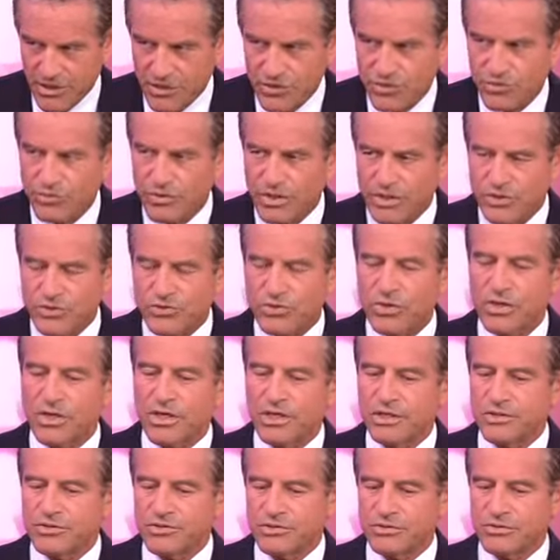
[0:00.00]
You are
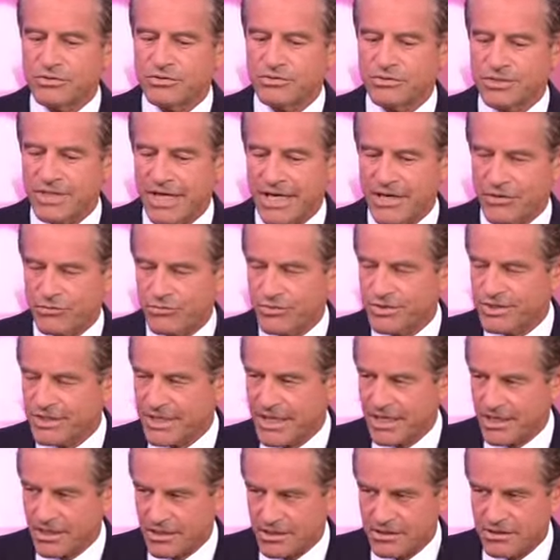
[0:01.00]
trying to take risk
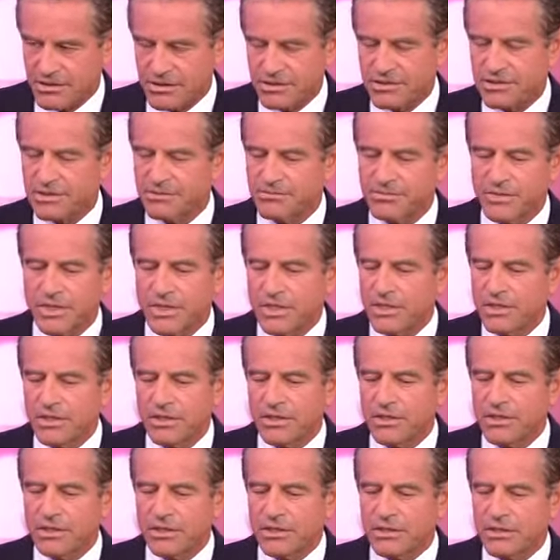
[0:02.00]
out of the system.
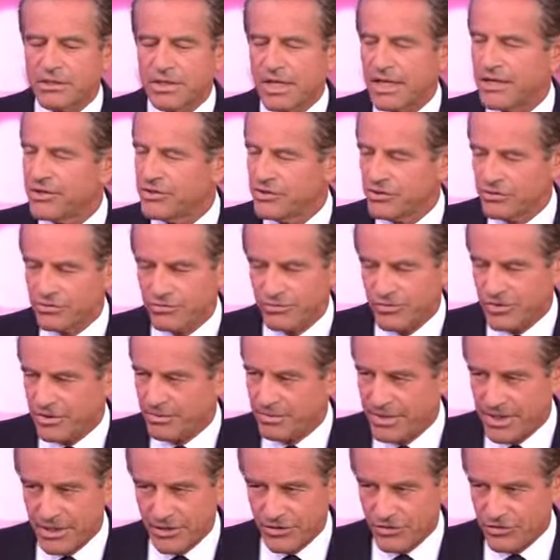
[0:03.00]
They deal with
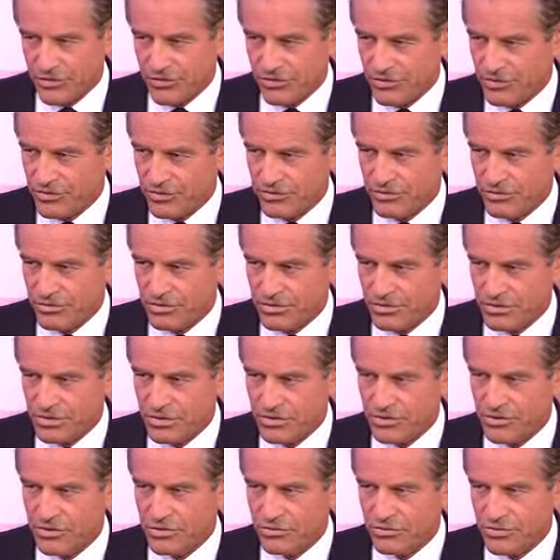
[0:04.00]
it better than you do.
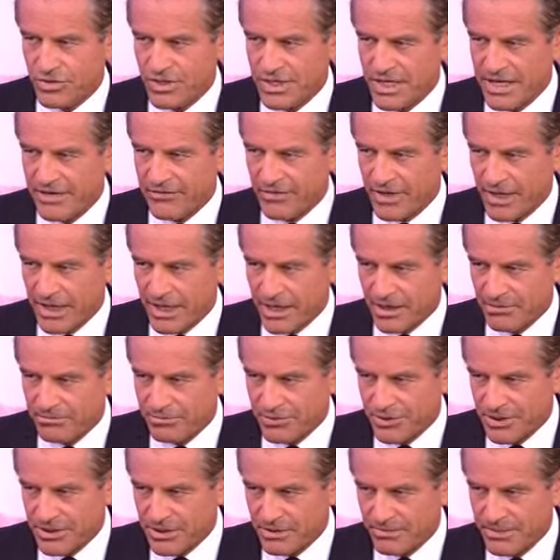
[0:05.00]
You'll never
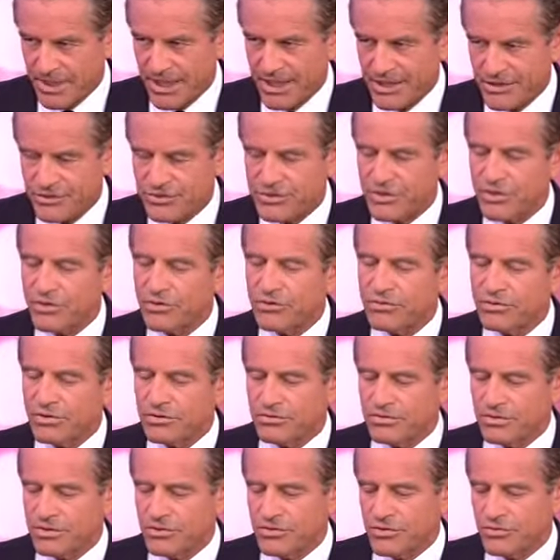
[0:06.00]
outbeat the bank, so
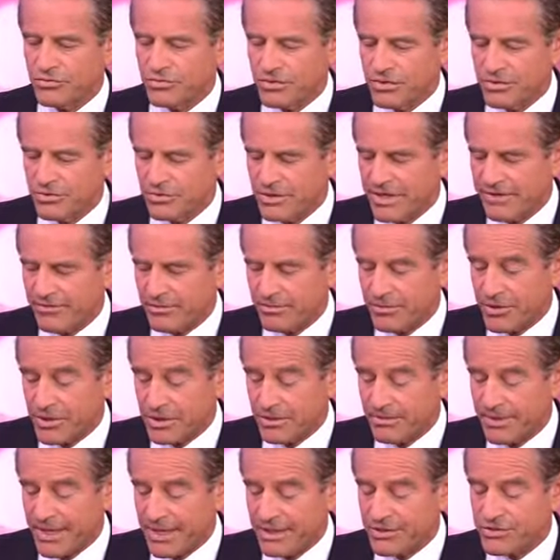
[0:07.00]
you never beat
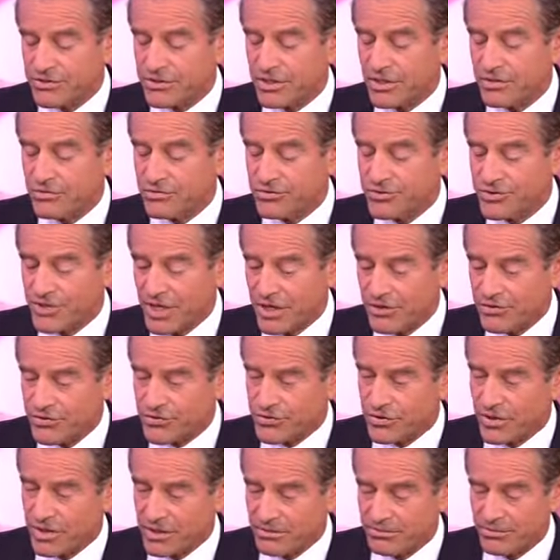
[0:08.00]
the bank, so don't
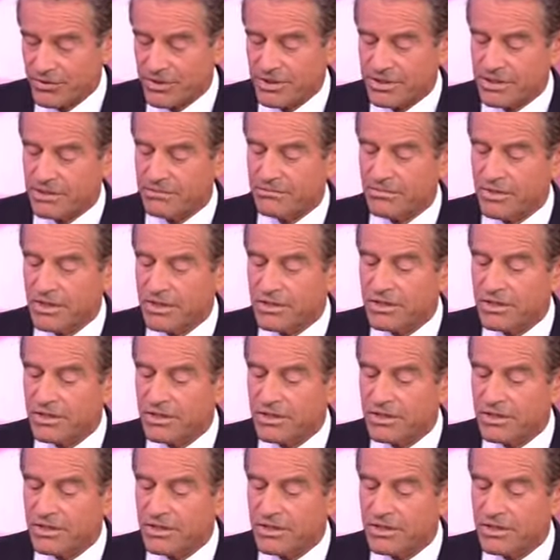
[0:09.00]
try to beat them.